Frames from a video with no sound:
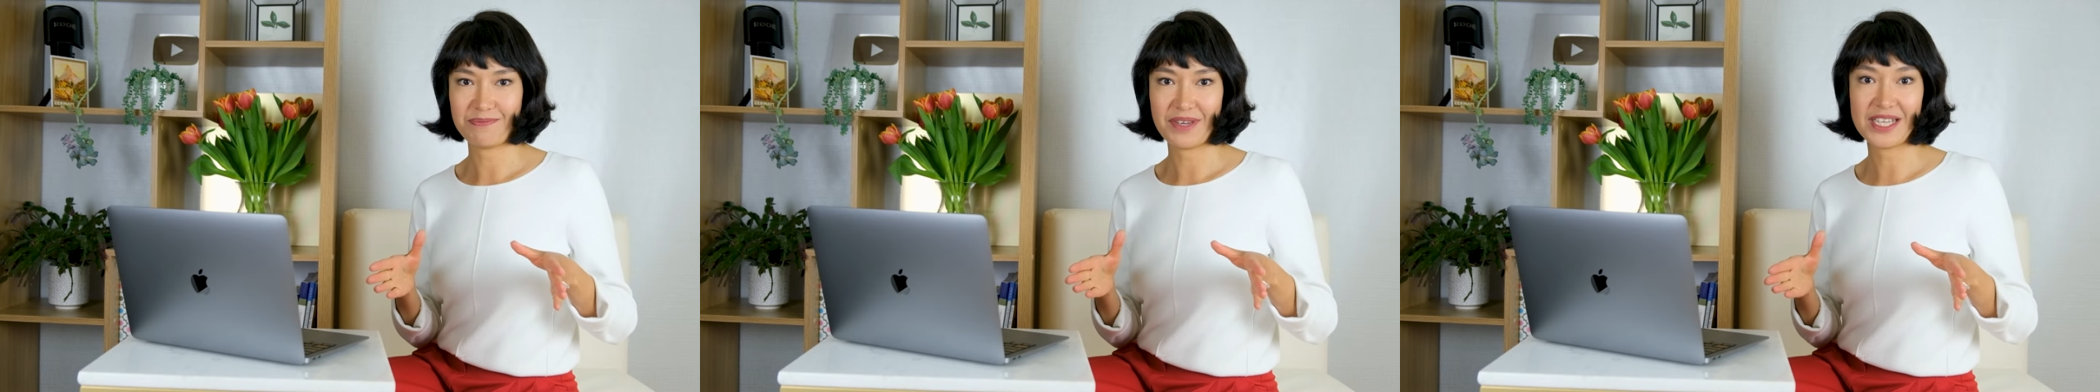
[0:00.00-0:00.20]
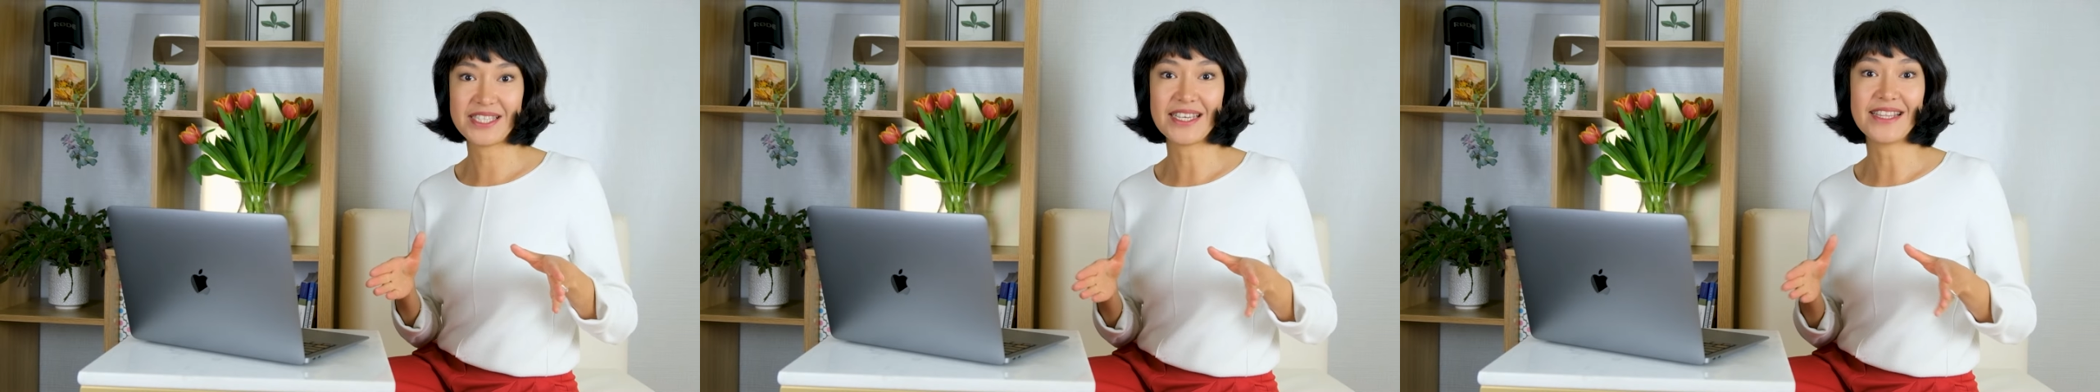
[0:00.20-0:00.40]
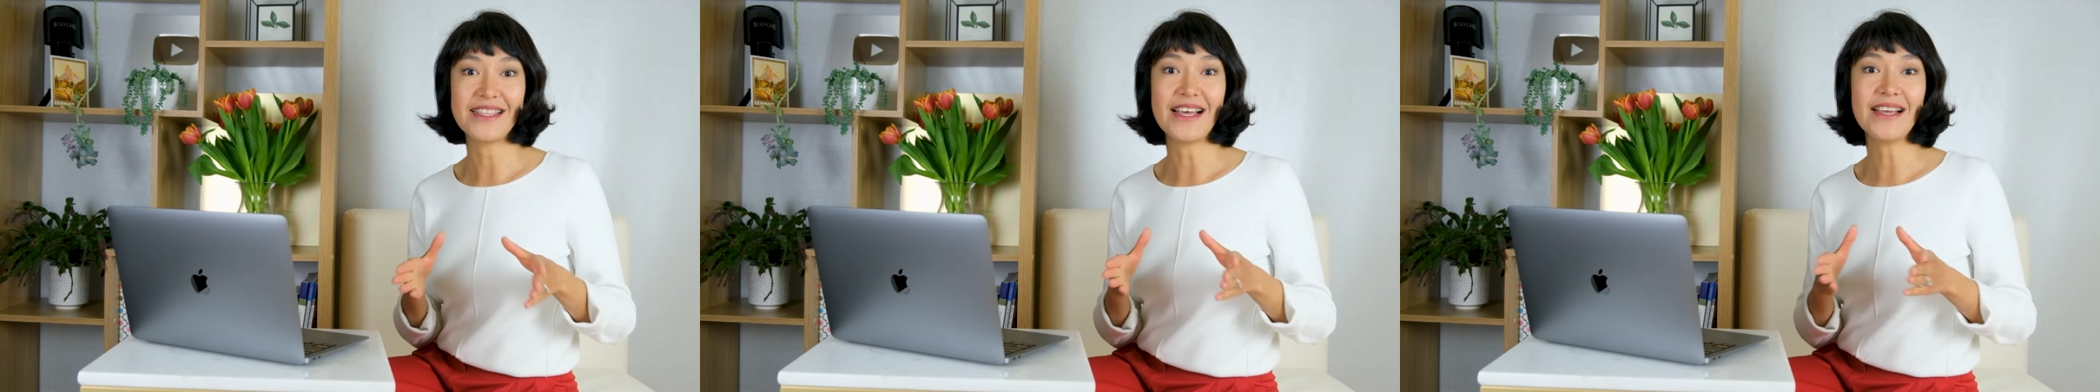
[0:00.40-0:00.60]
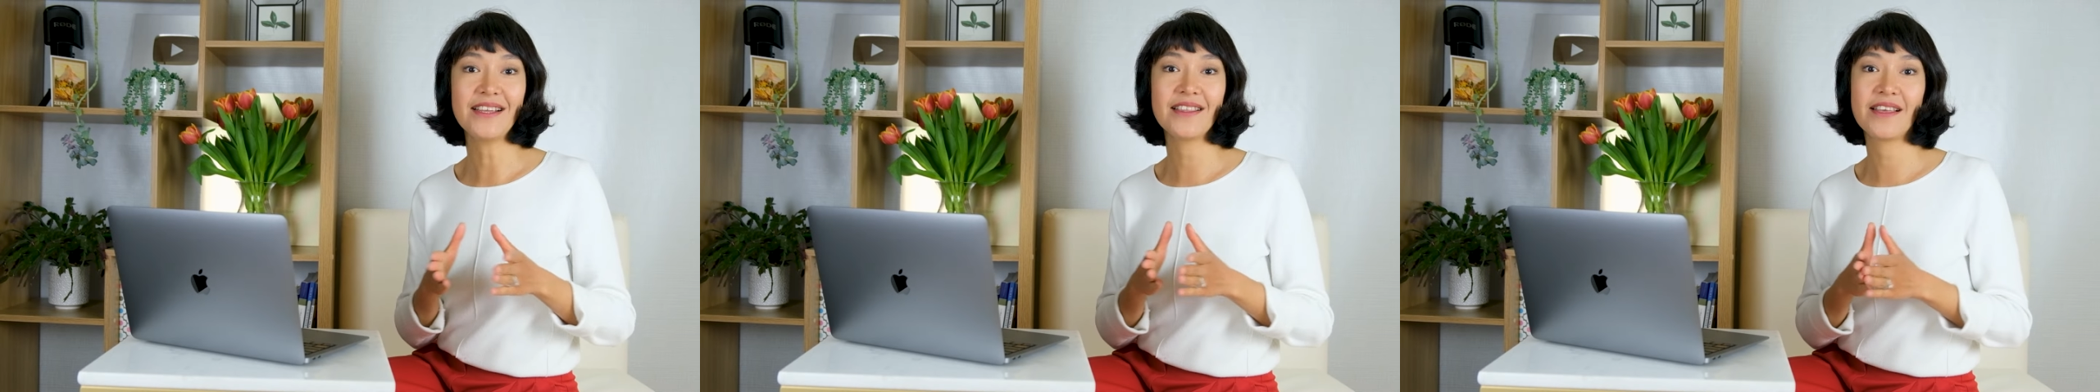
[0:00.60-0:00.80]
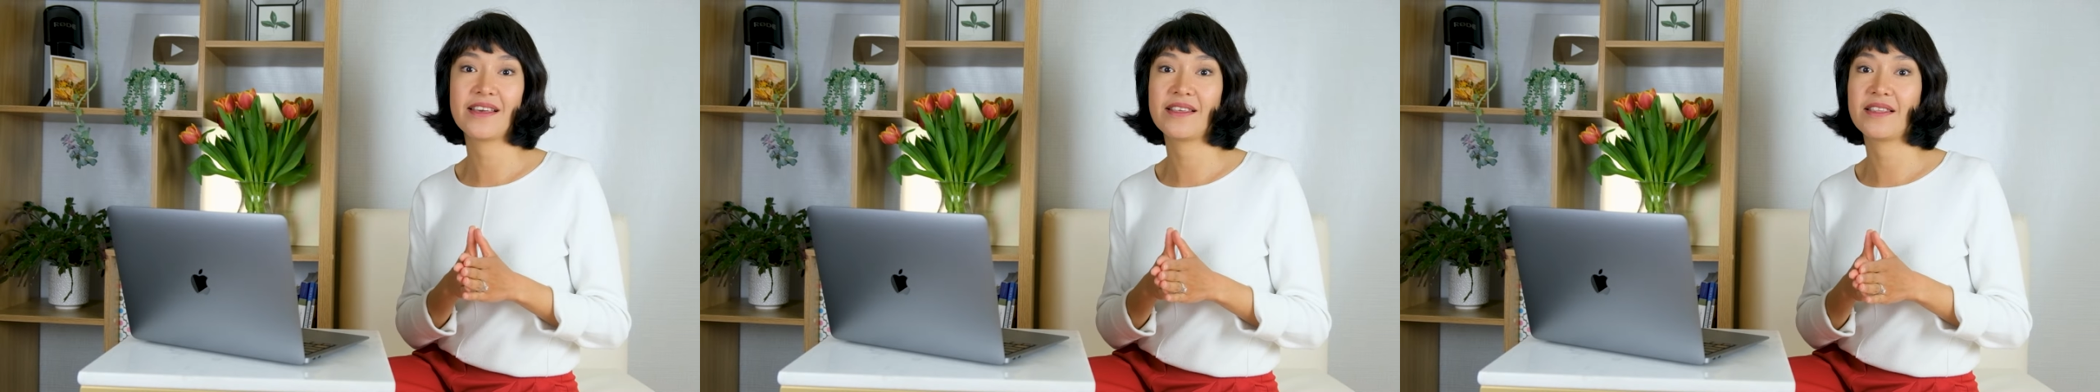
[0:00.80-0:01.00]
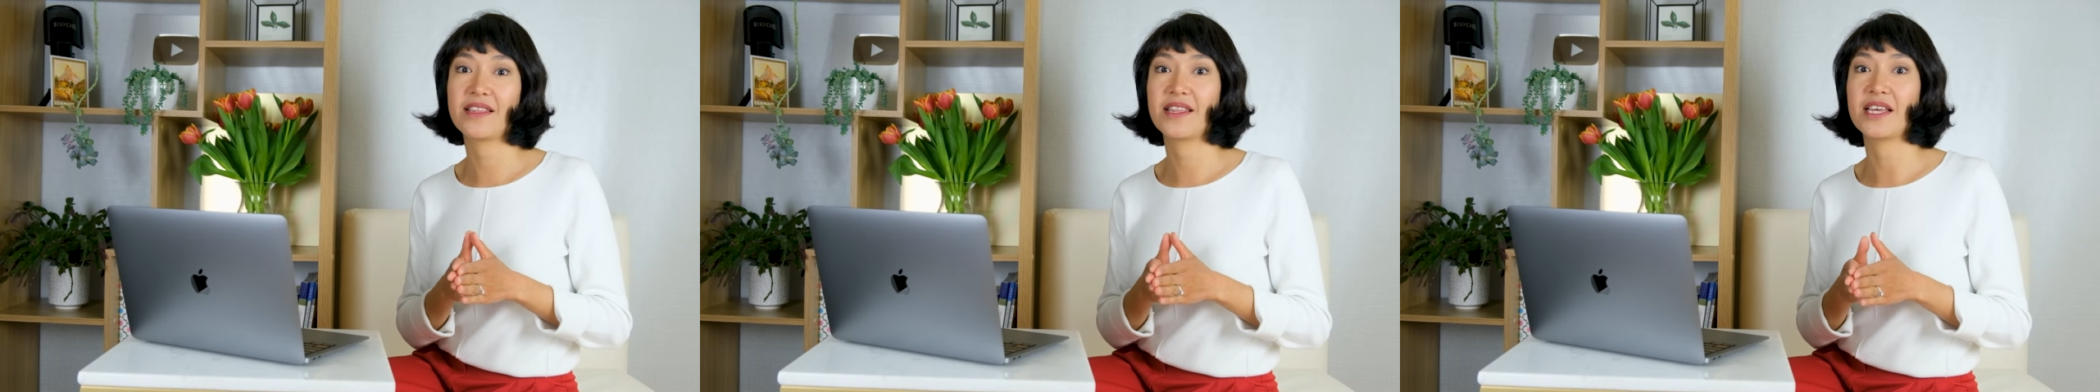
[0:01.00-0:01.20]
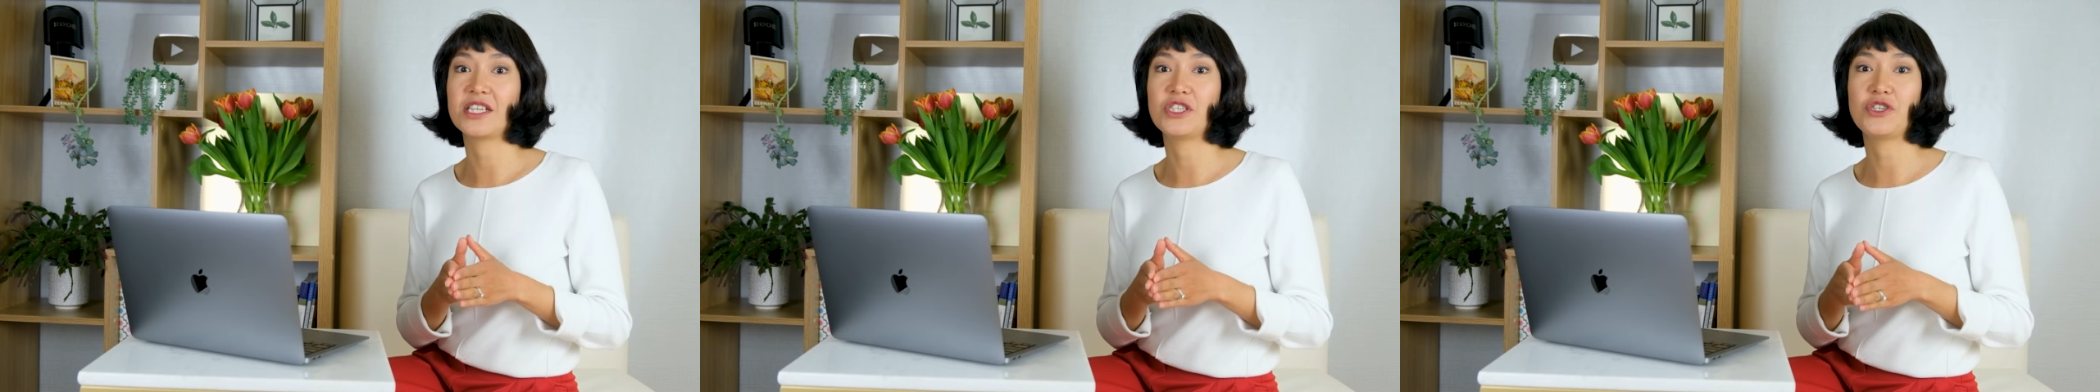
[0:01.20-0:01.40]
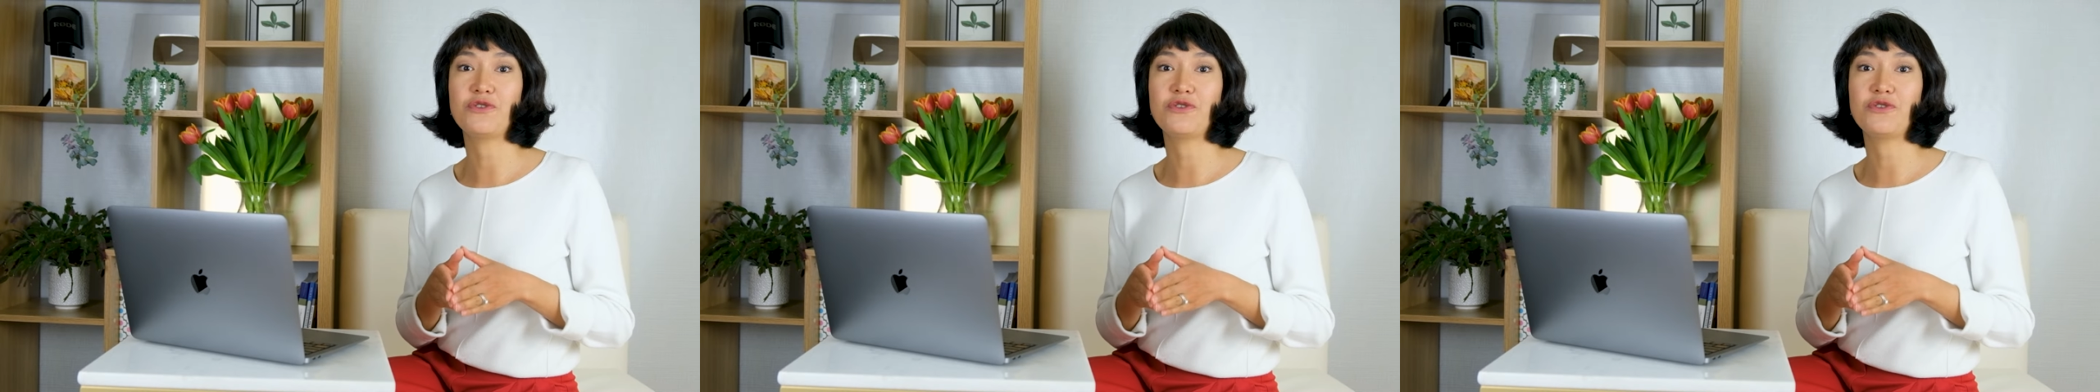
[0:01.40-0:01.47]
it's unlikely that